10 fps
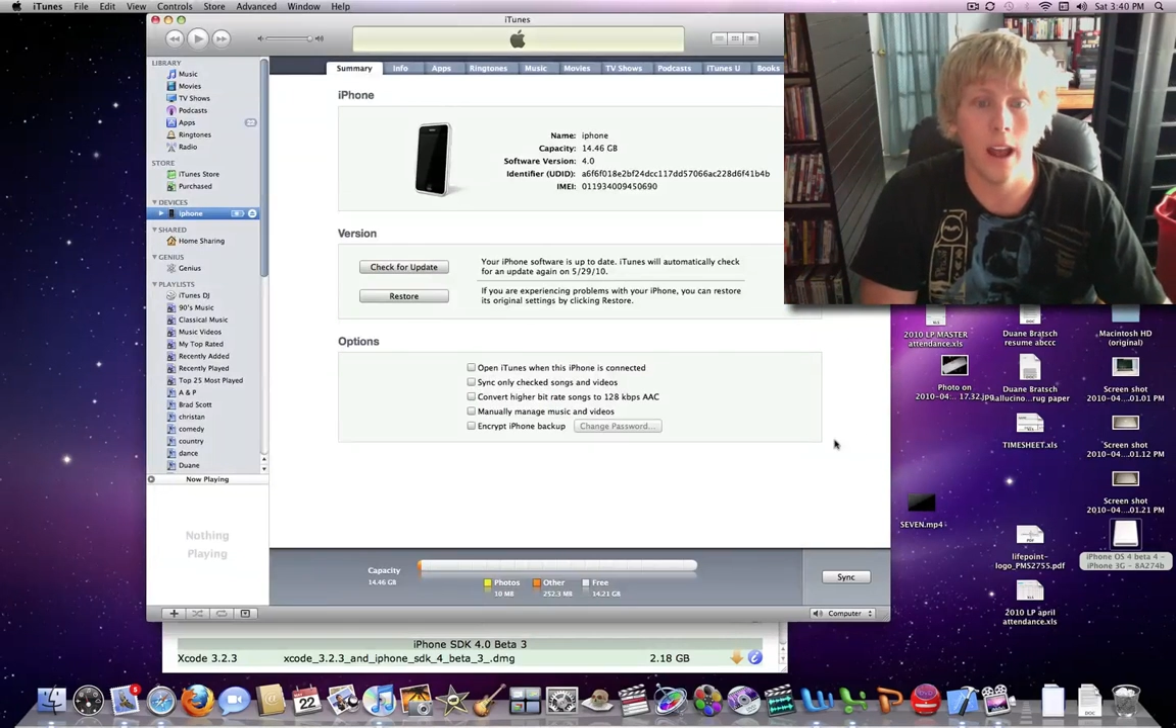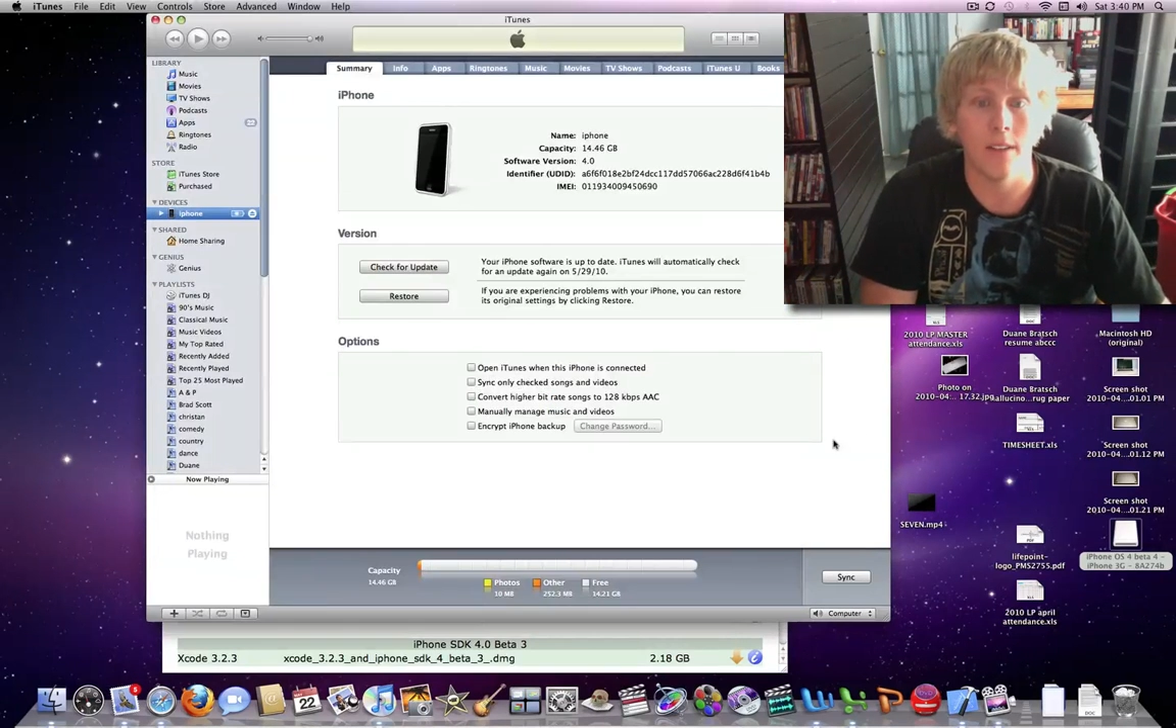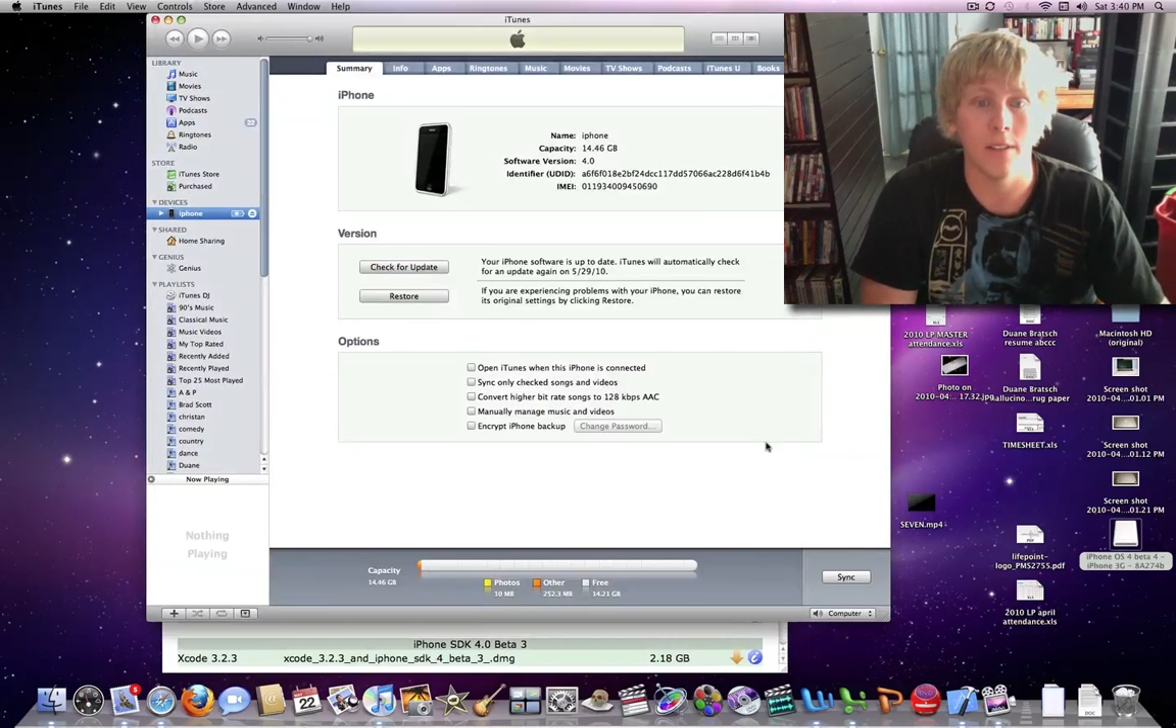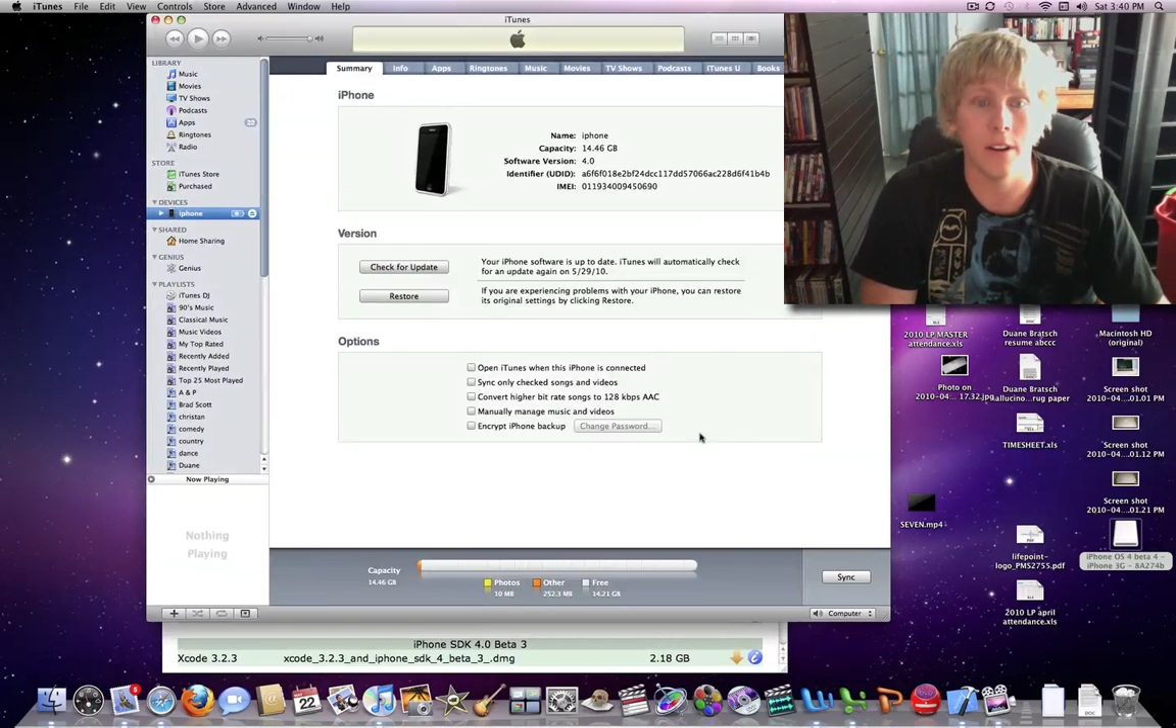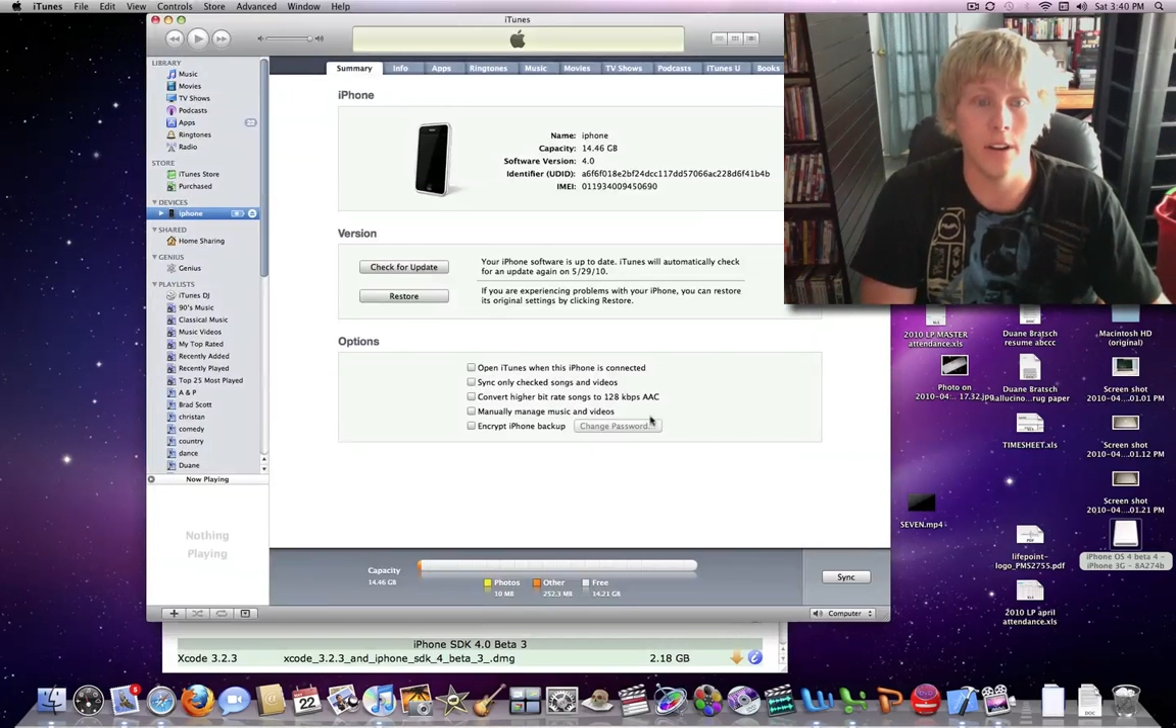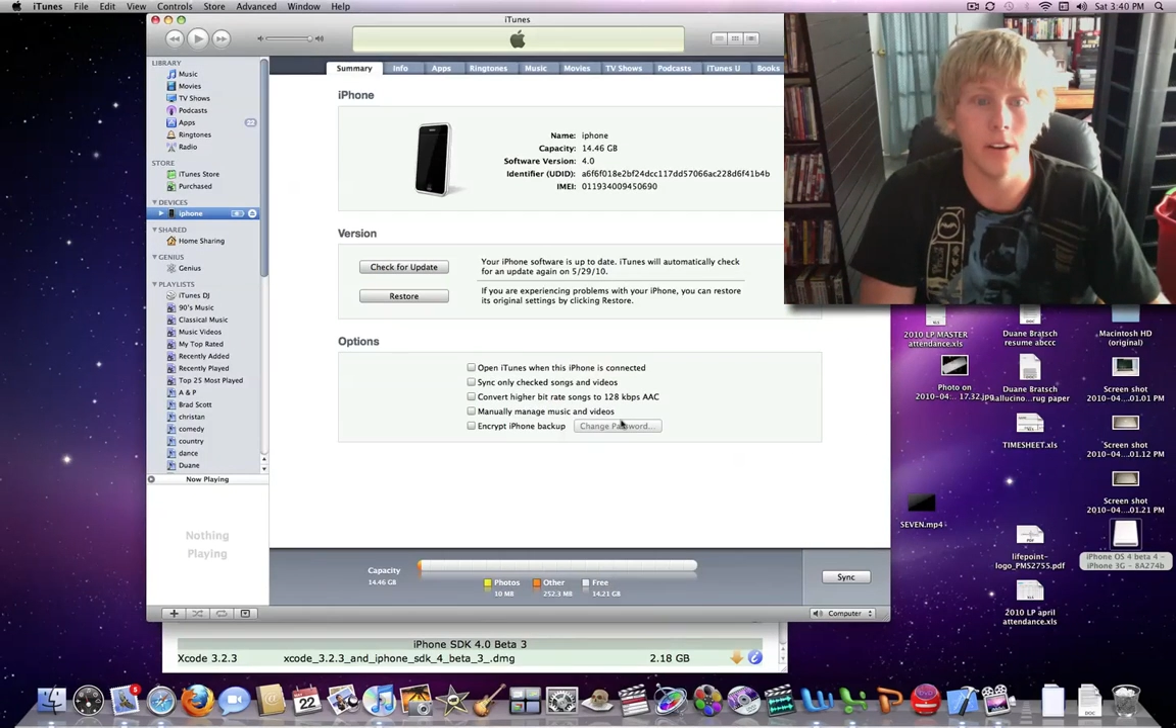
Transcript: after you